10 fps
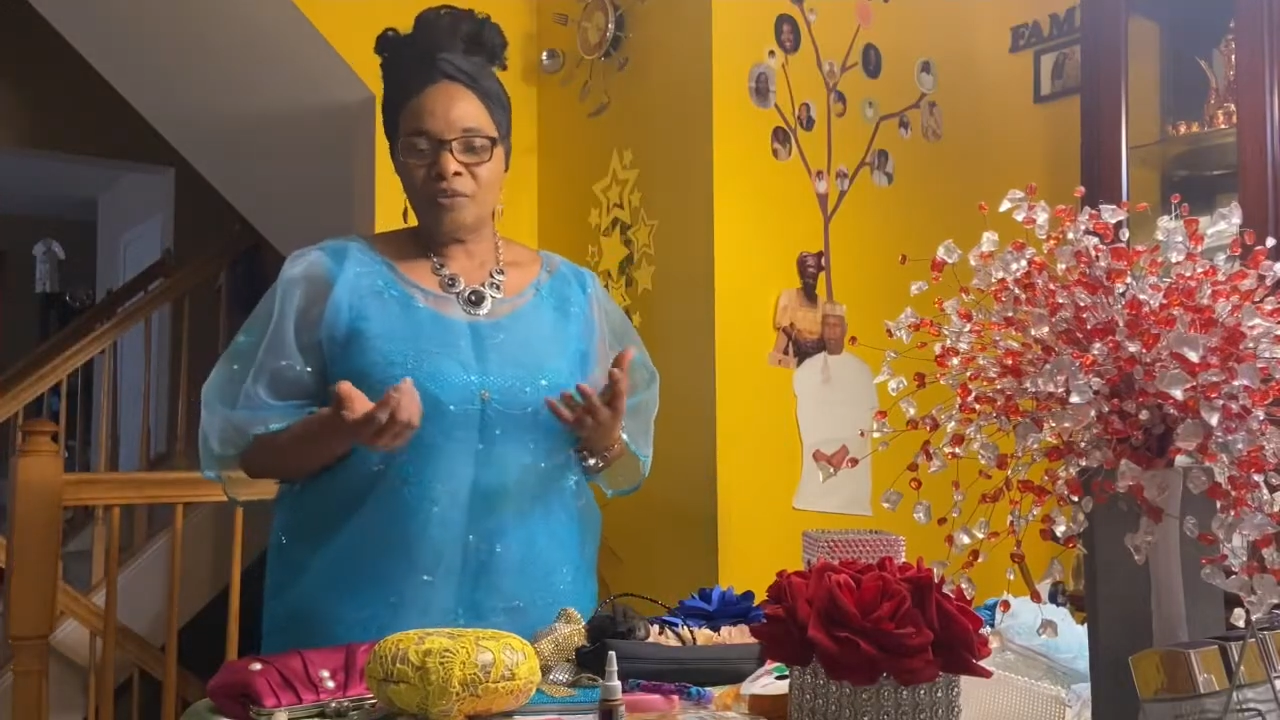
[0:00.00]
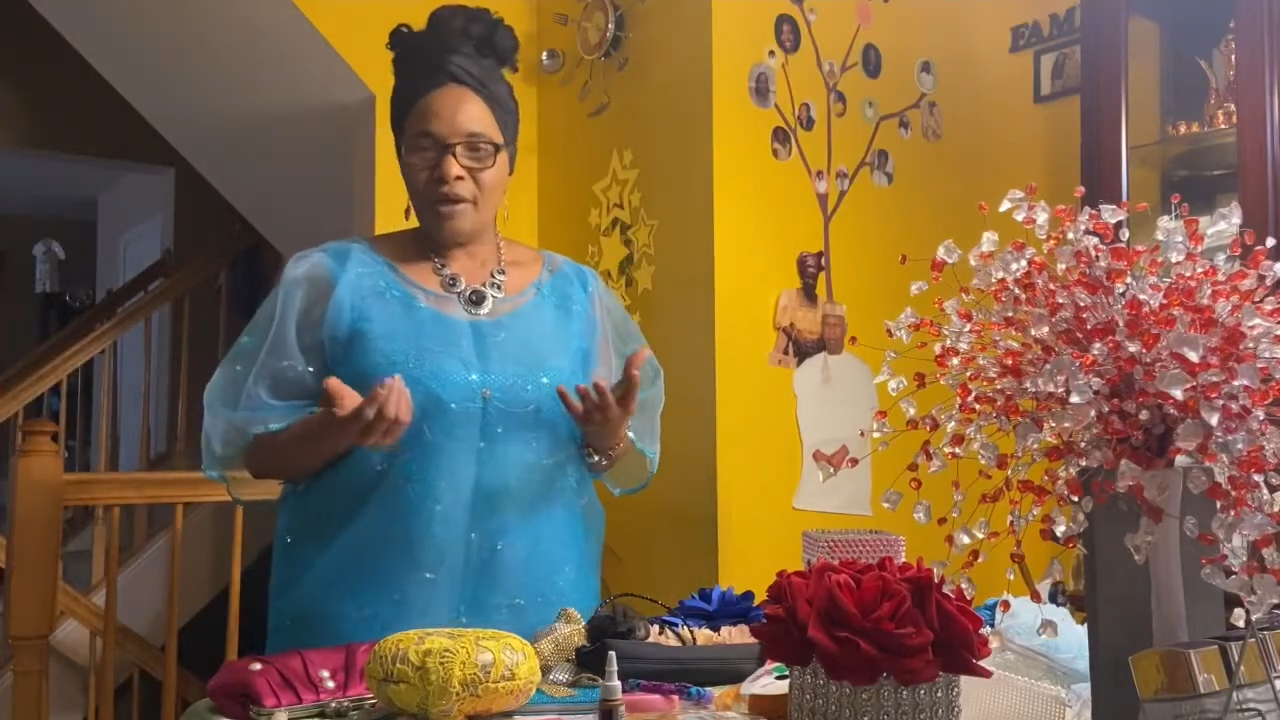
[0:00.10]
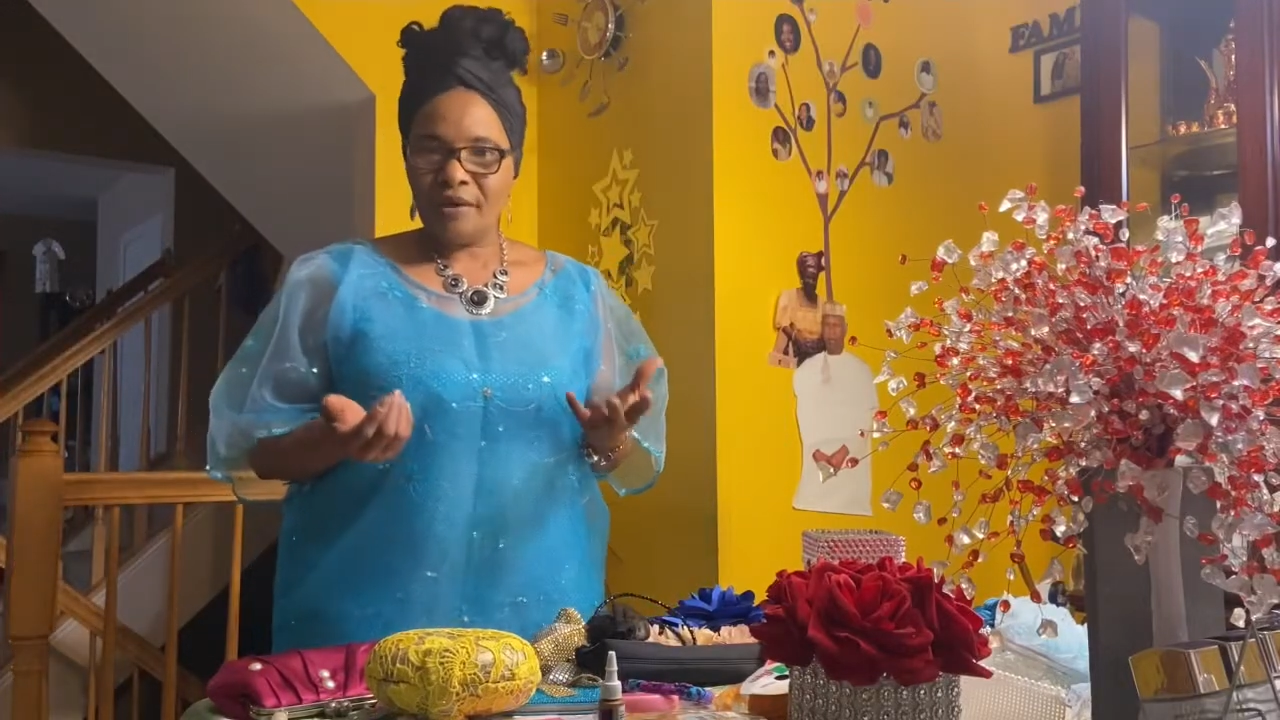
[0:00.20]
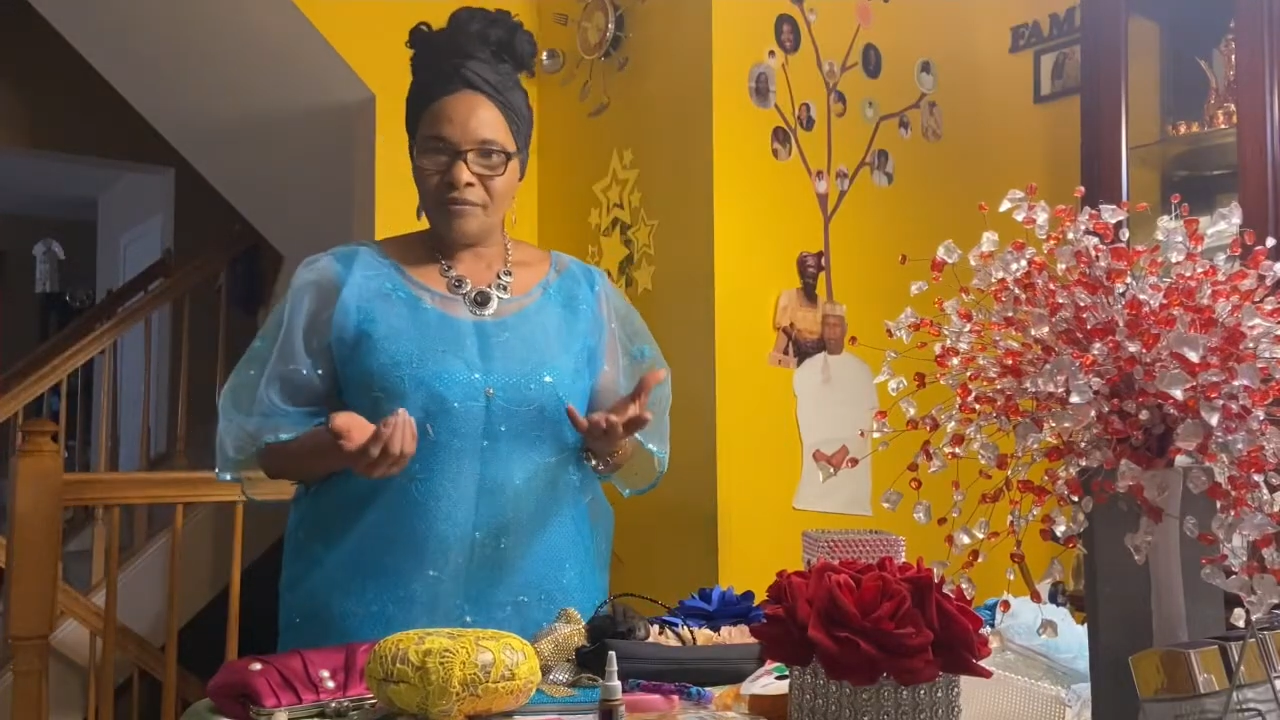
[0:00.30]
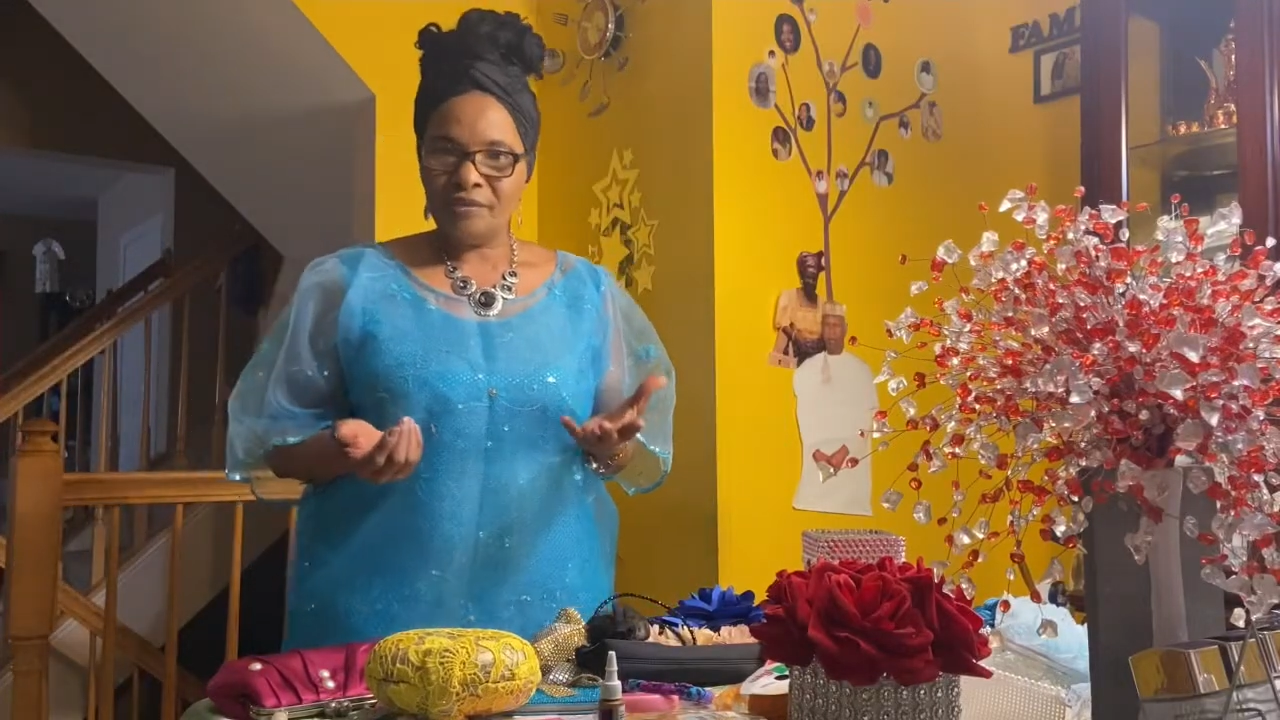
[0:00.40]

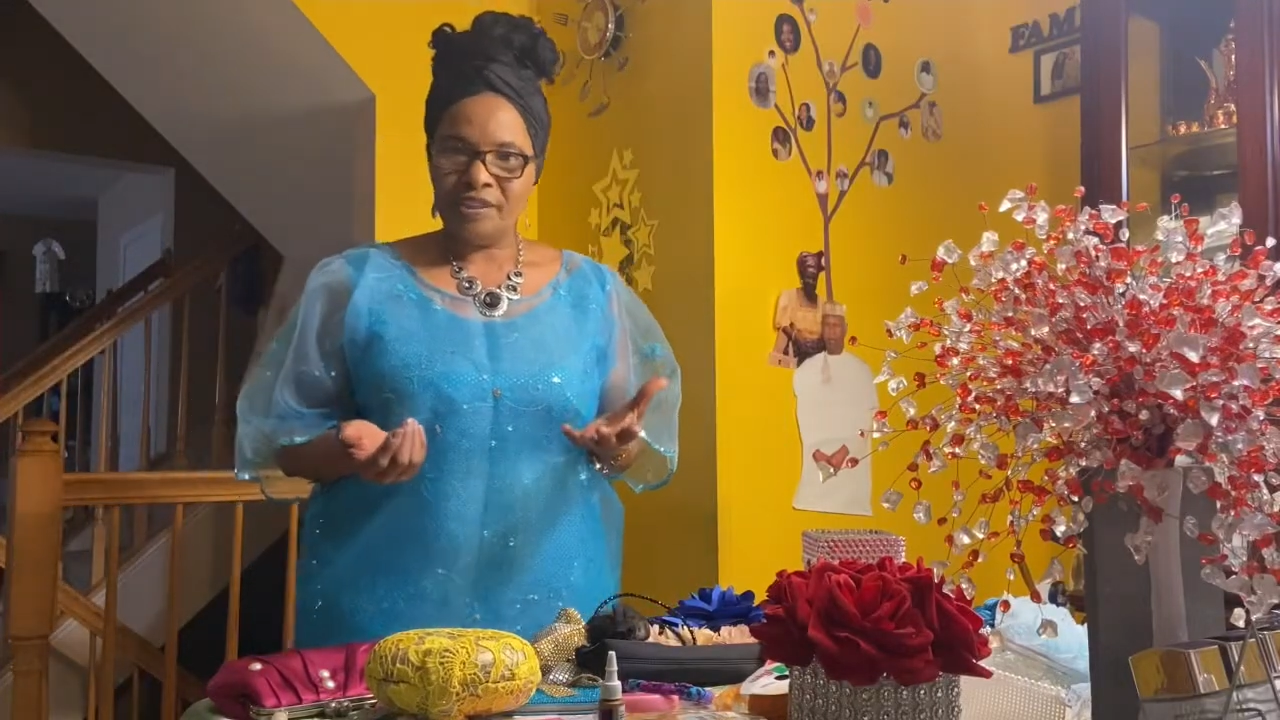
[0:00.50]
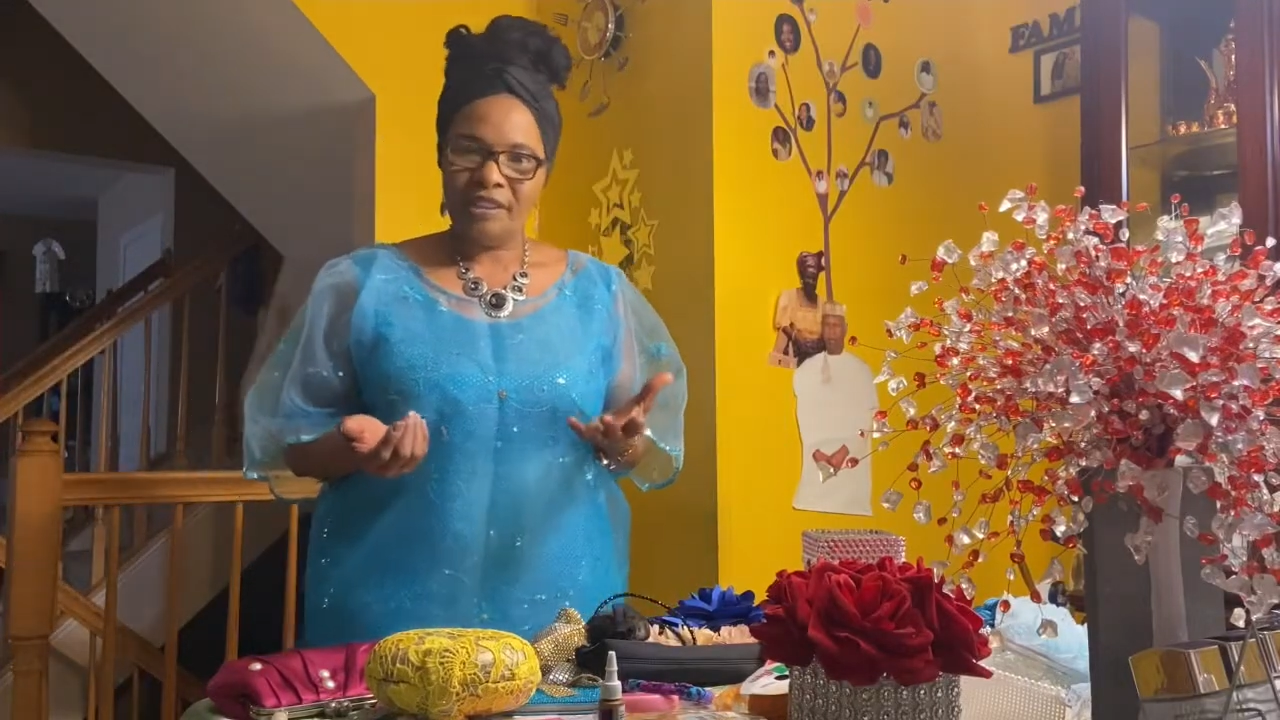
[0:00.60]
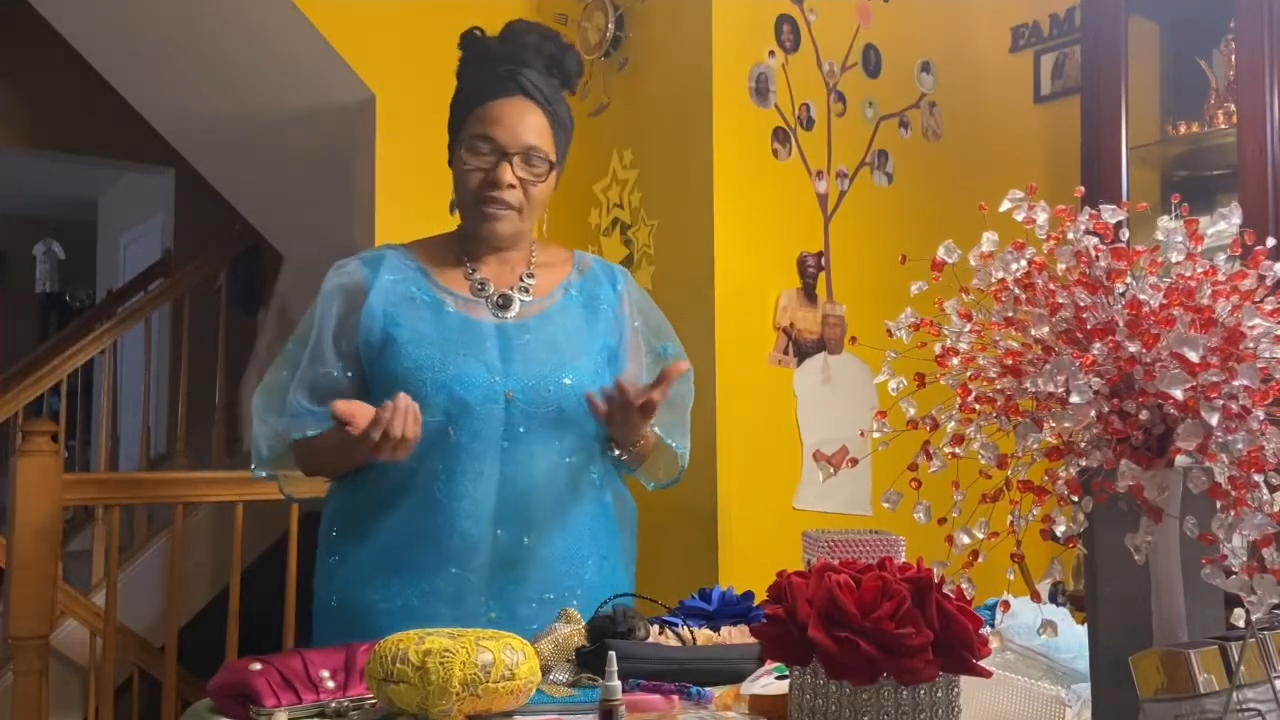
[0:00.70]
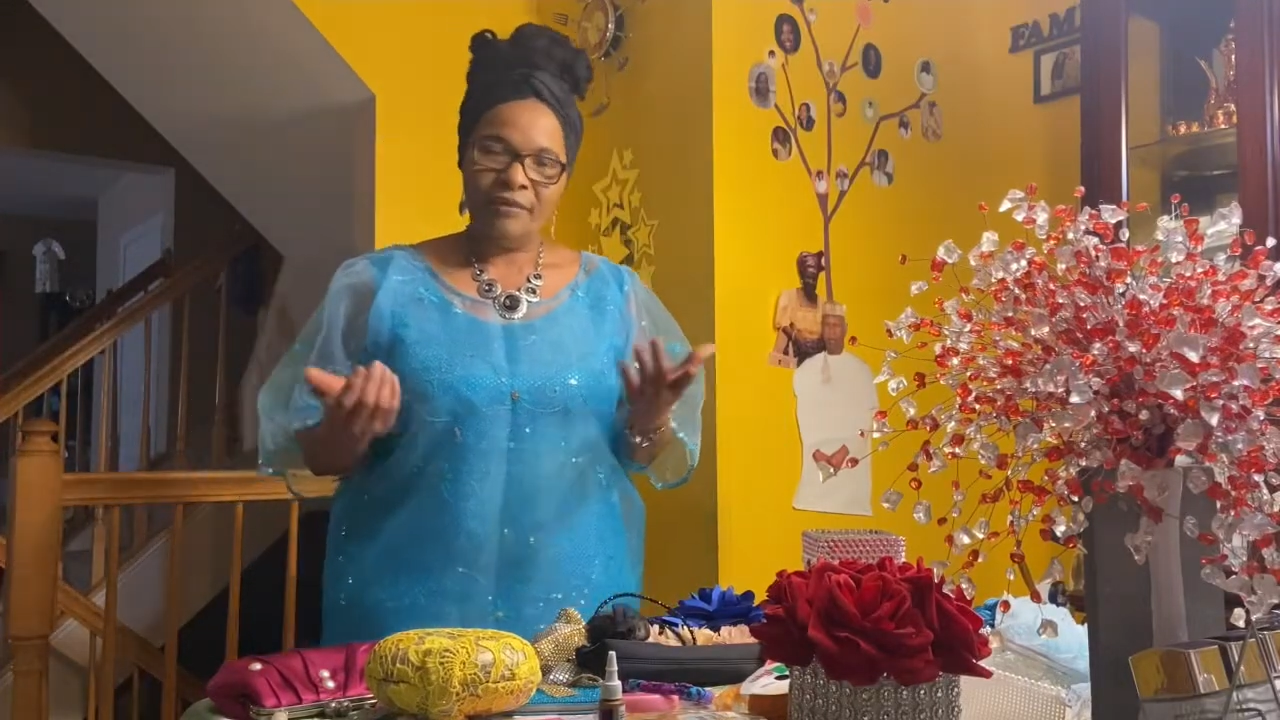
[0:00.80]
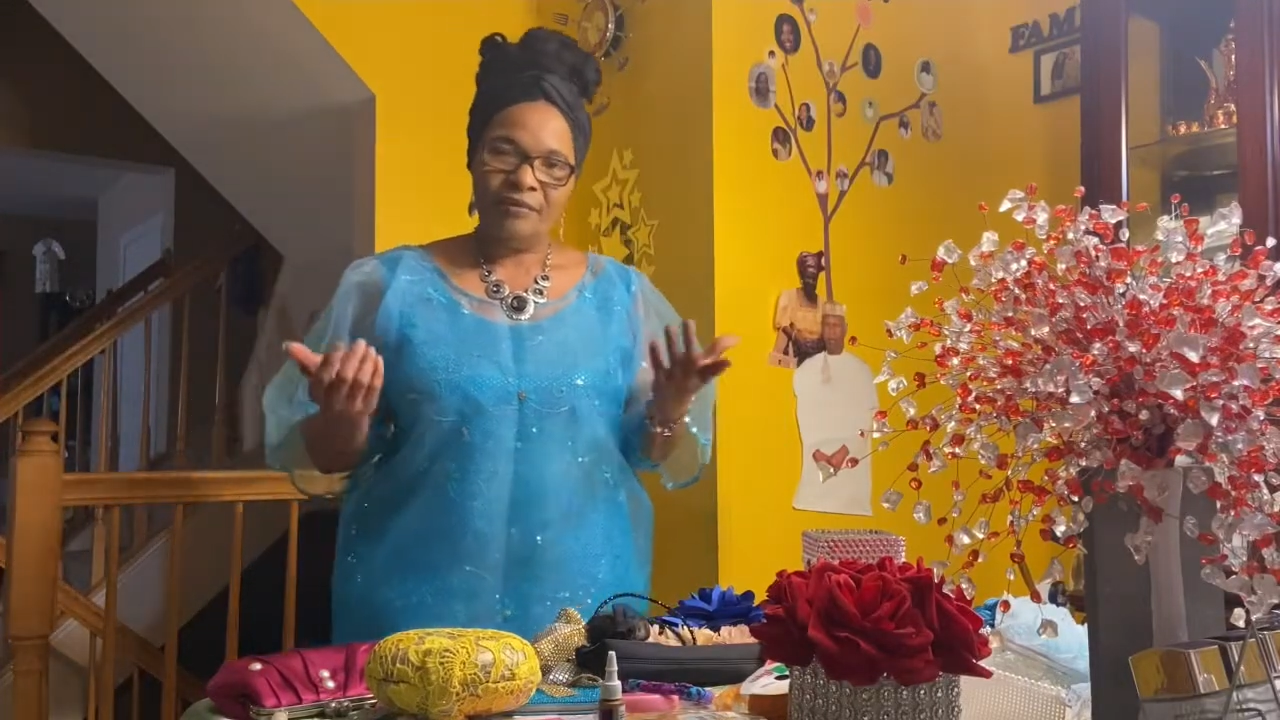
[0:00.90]
ROTL